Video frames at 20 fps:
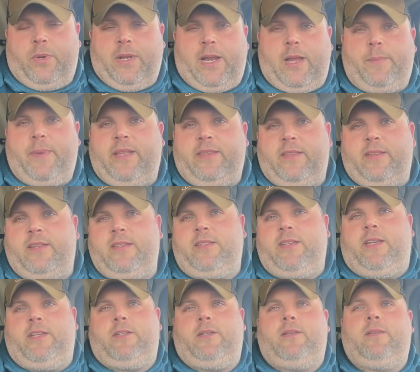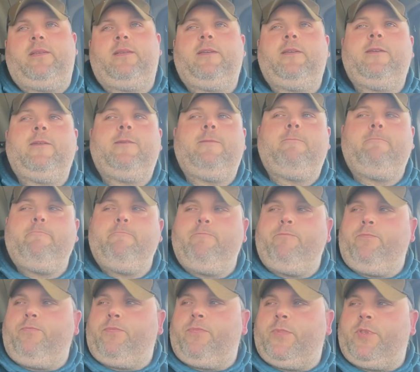made the decision
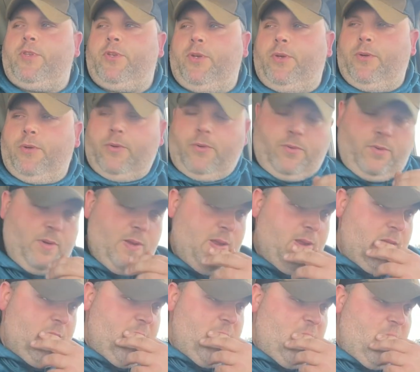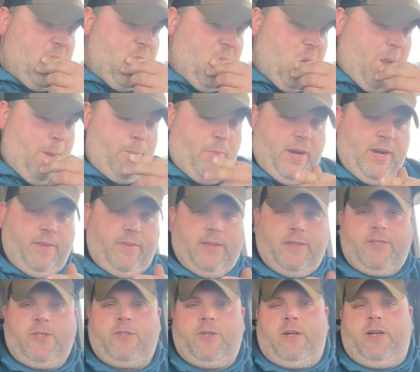to buy
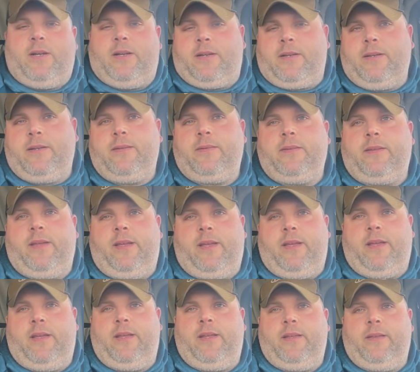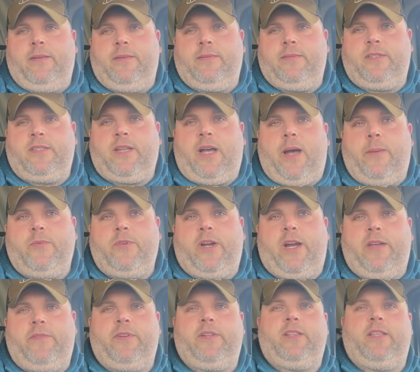this truck and stop
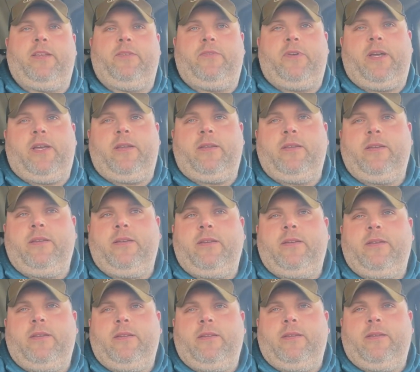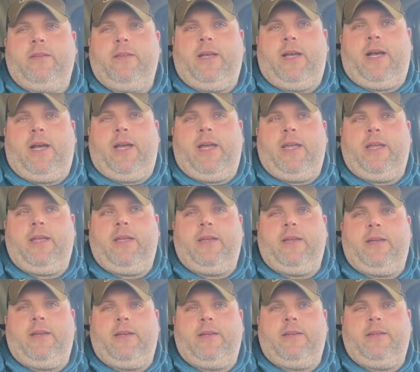driving Levi,
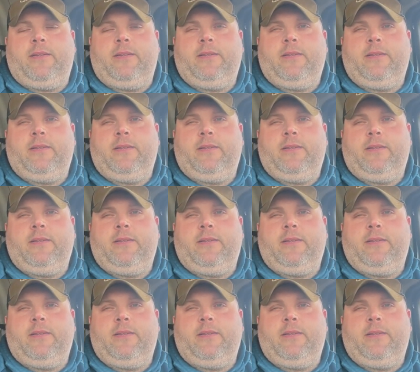that